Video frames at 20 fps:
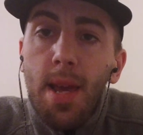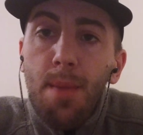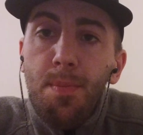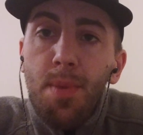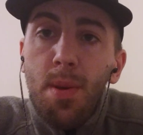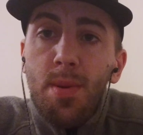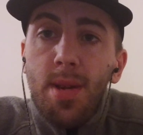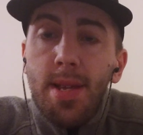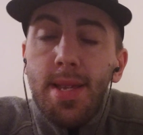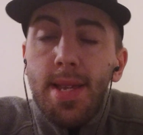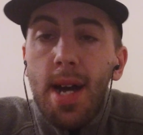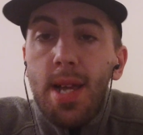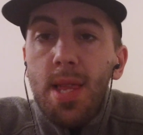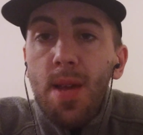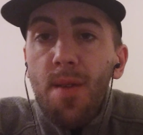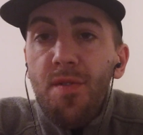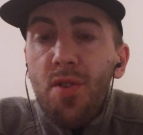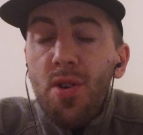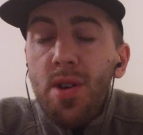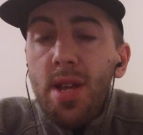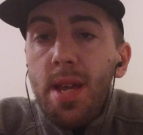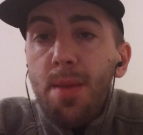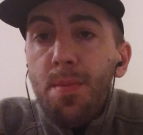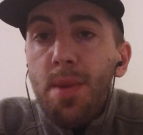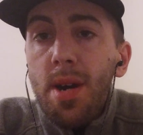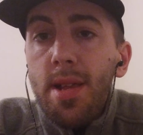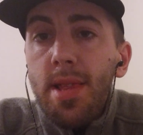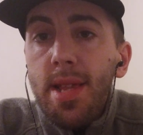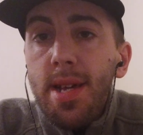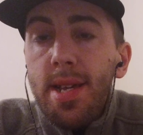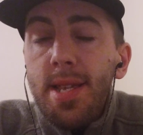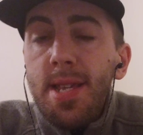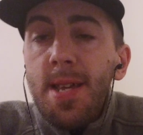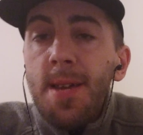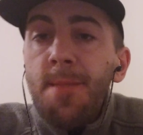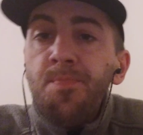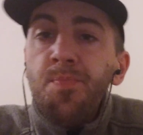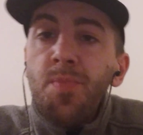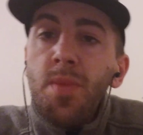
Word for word: get people to sign up for an email list.